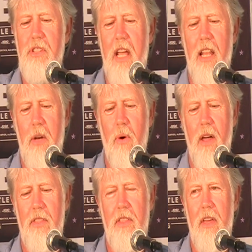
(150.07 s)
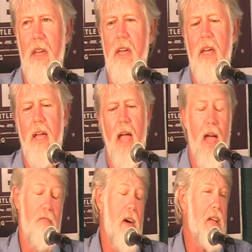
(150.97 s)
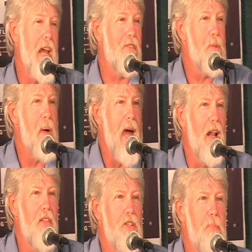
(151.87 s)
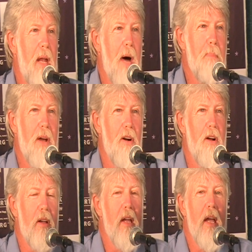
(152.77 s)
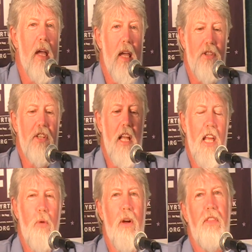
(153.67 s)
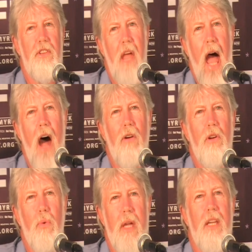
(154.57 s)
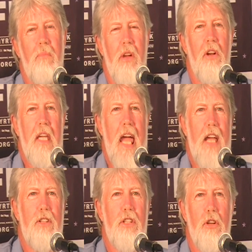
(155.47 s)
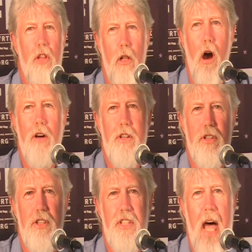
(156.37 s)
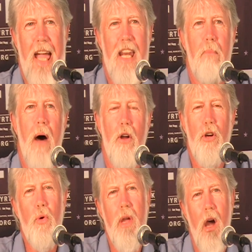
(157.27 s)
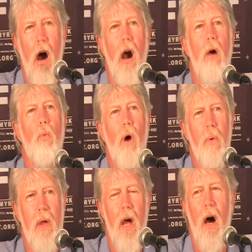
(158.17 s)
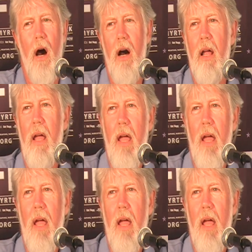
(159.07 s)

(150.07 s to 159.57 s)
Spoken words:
was dealing with, and in fact every panel that's been up here is dealing with, is how do we communicate to the larger society about who we are, what we are.